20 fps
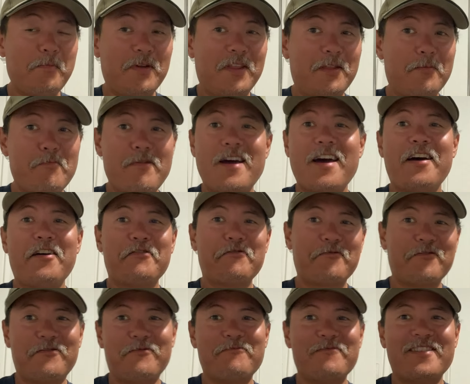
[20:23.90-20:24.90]
in the
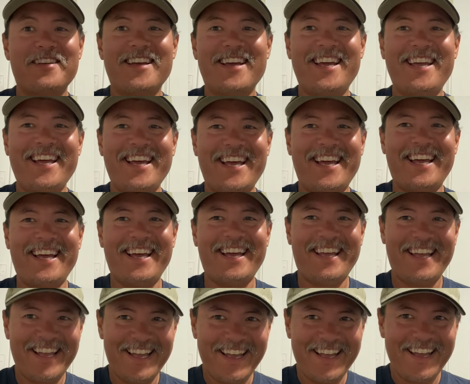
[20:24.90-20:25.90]
bathroom.
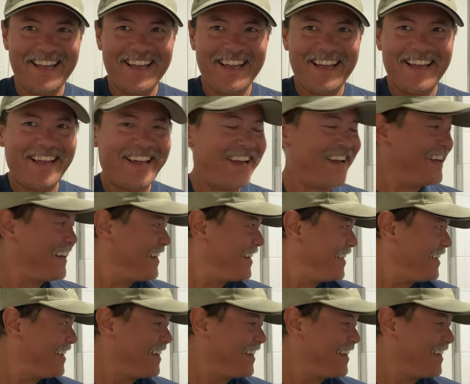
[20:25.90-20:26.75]
And